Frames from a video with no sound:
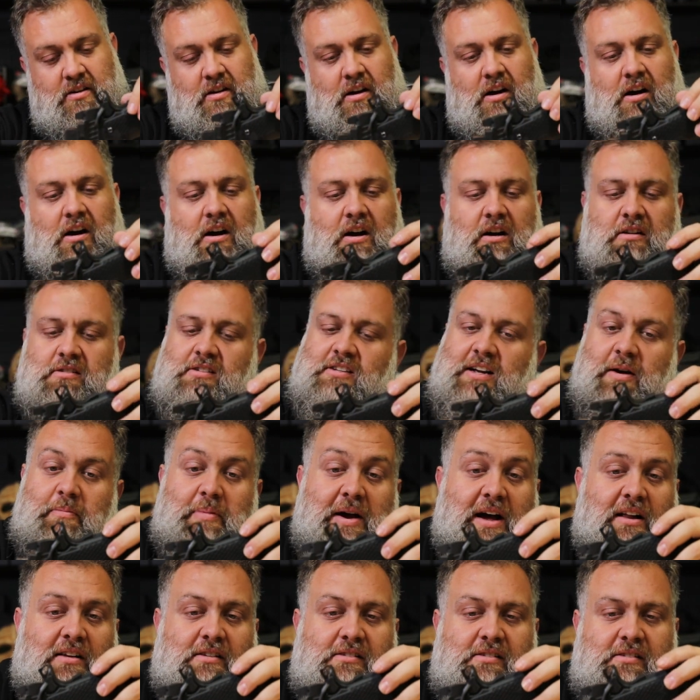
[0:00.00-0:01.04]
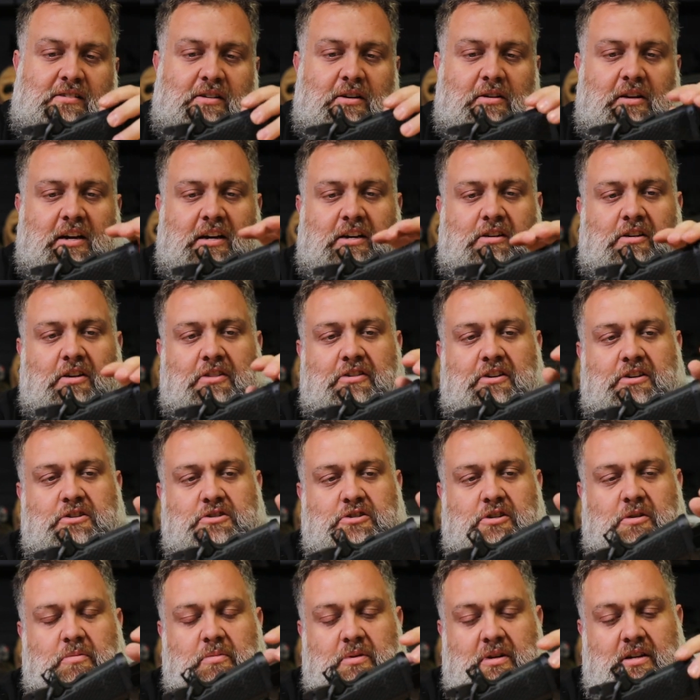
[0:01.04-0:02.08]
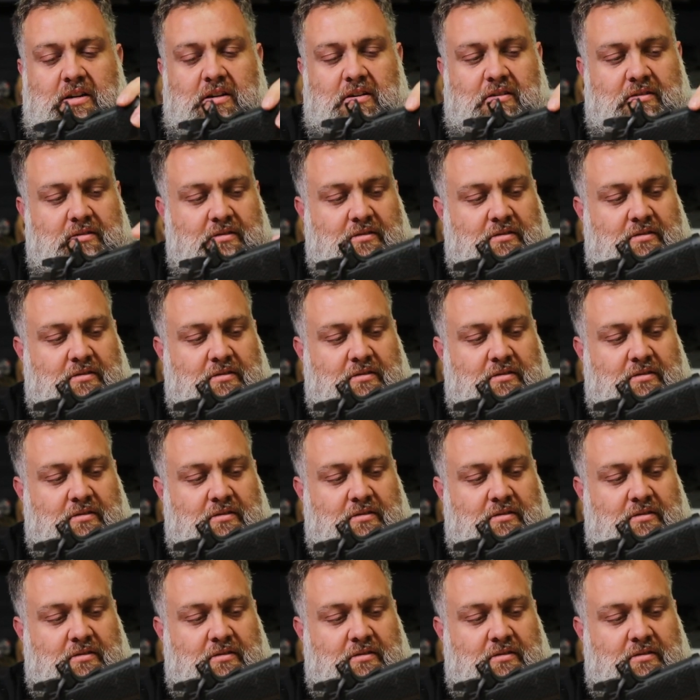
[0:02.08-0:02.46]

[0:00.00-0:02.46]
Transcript: Oh, it's not balanced though, like all things should be.